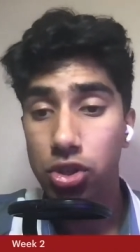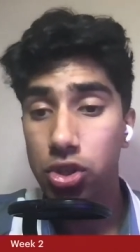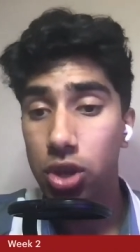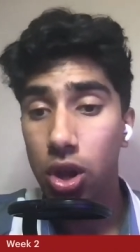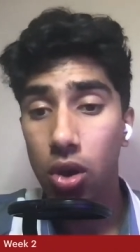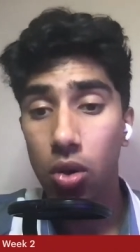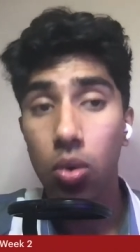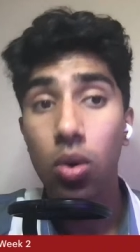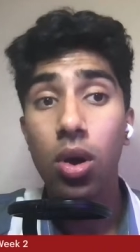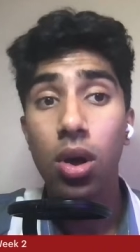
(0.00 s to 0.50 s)

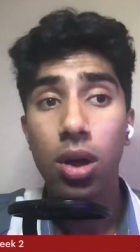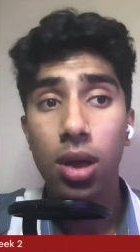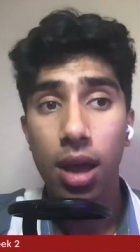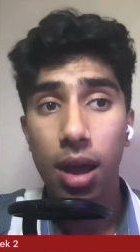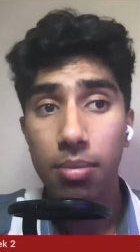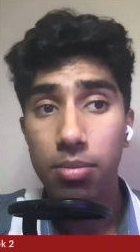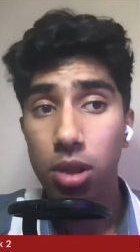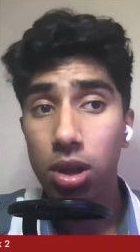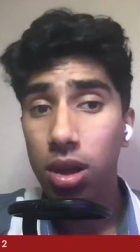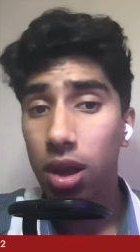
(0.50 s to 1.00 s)
So
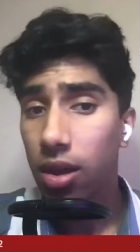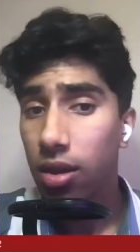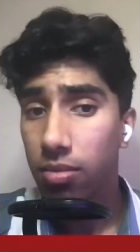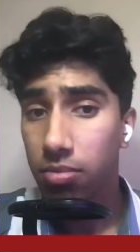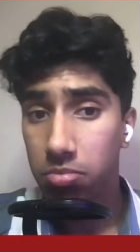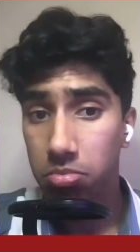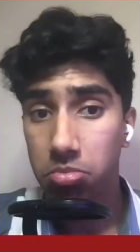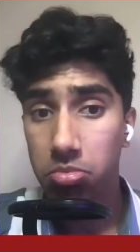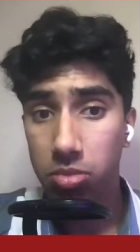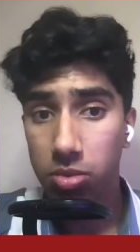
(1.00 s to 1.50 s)
I'm
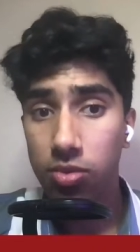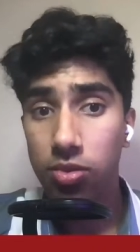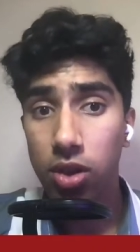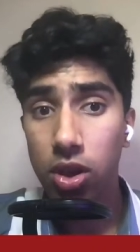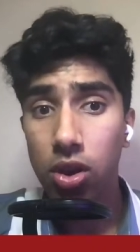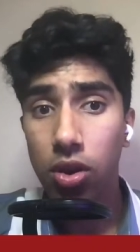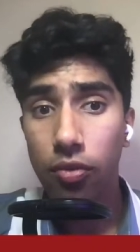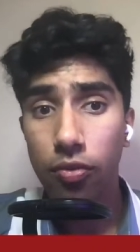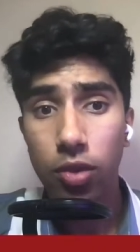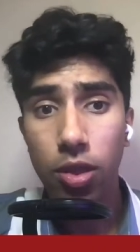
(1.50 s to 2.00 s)
looking,
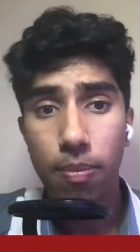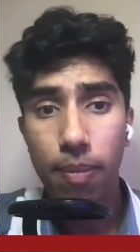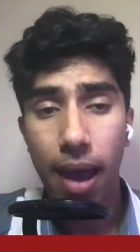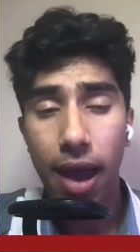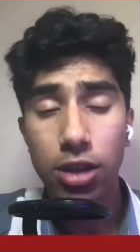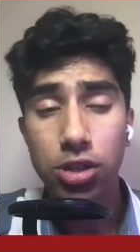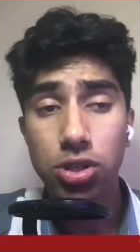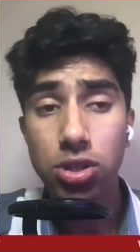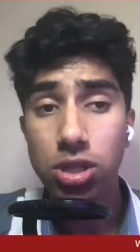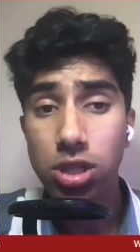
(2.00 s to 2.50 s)
for the
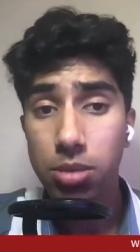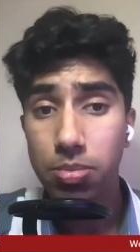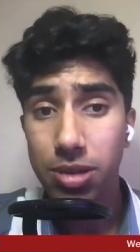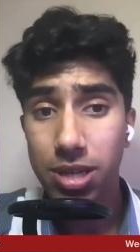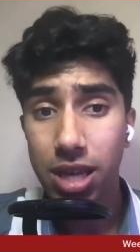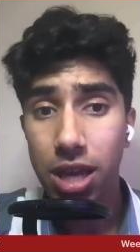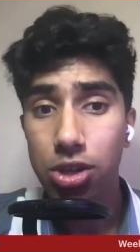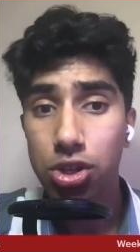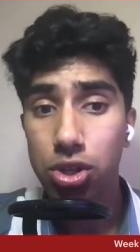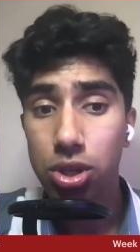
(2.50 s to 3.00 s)
Badgers to
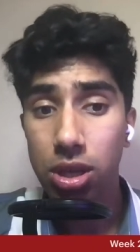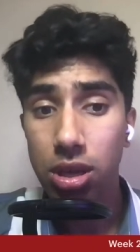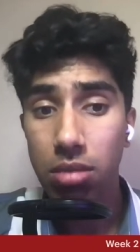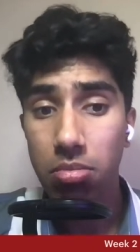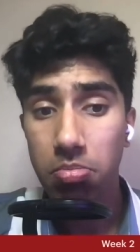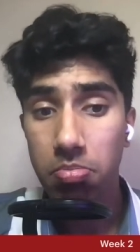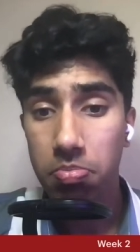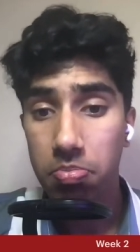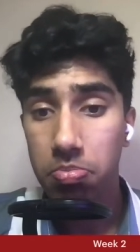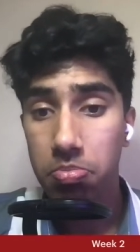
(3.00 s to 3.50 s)
potentially